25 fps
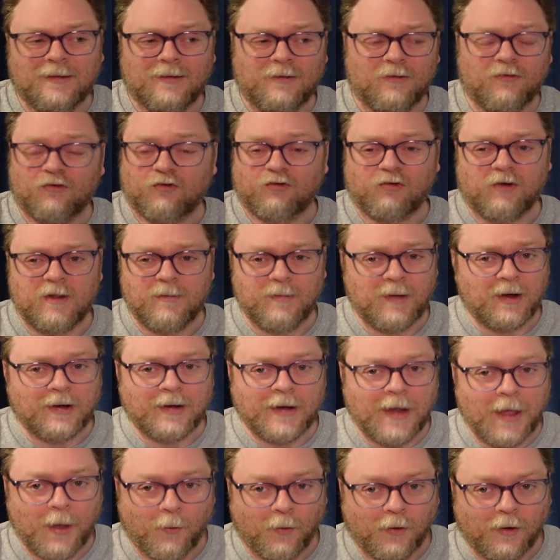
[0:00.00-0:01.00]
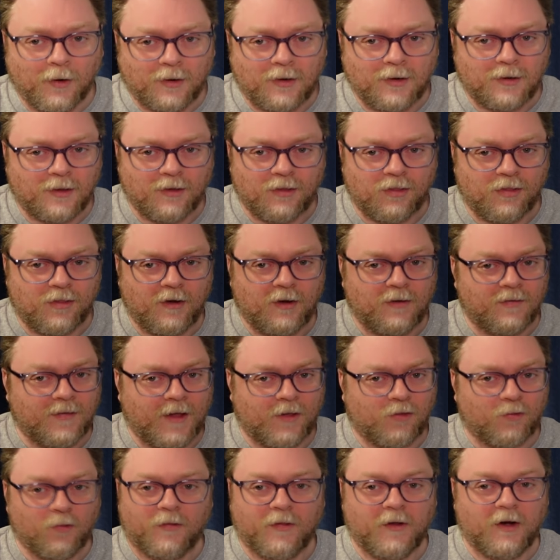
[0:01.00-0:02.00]
Streaming network, because
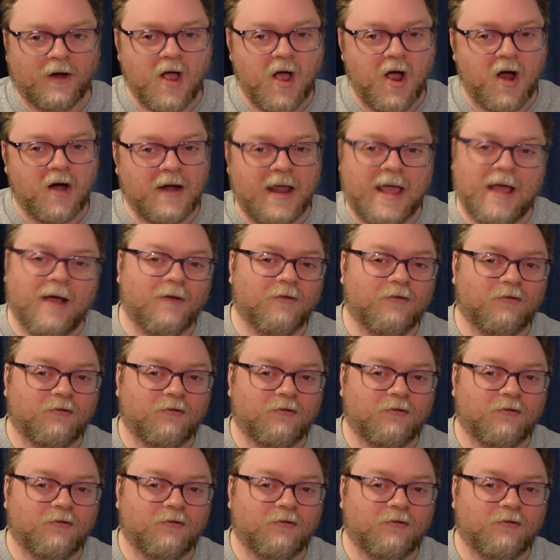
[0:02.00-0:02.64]
that's what they are now.